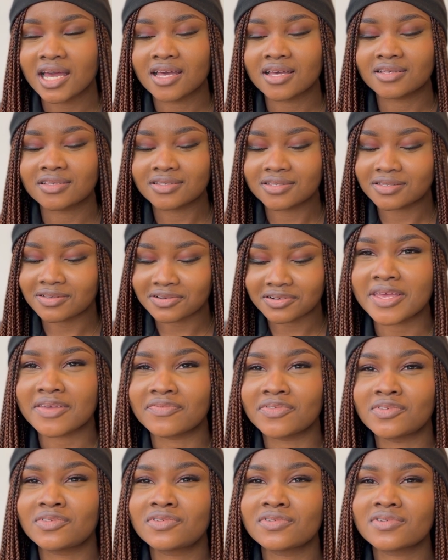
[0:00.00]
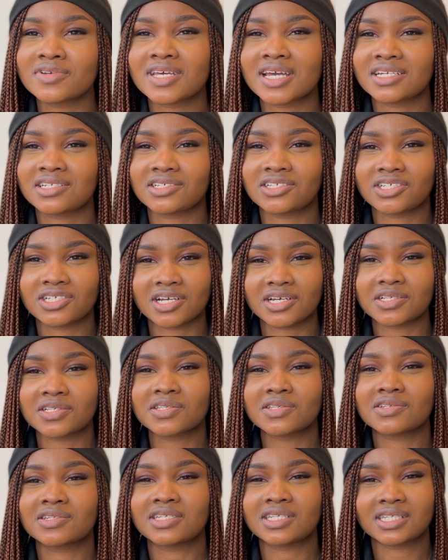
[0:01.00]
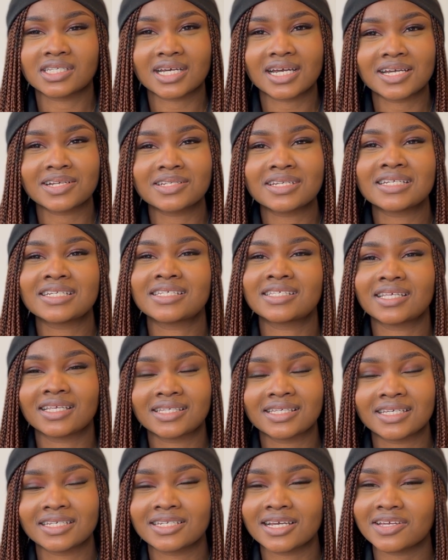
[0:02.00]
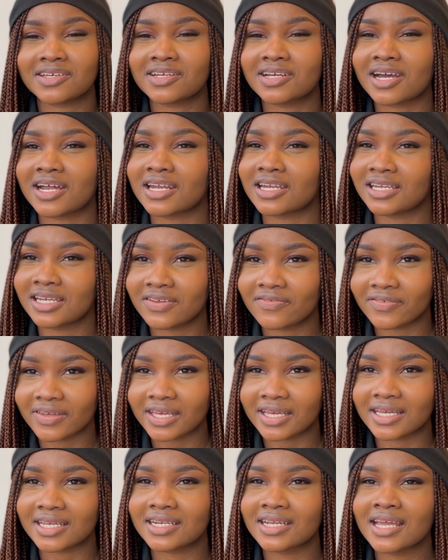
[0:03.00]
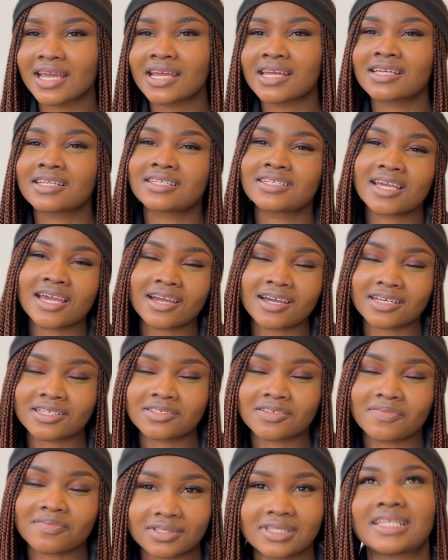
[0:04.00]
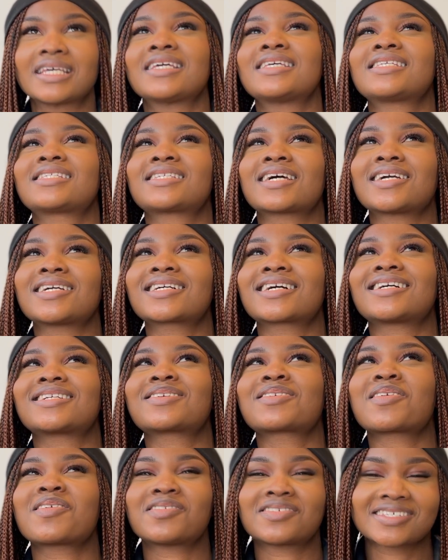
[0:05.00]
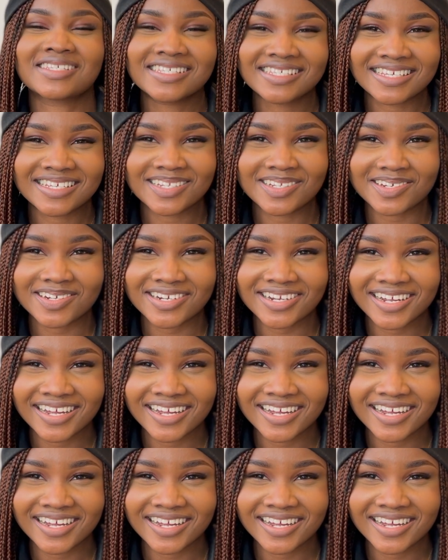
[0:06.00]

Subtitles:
So if you do get the chance to decide the city that you can live in, there are some things that you can consider.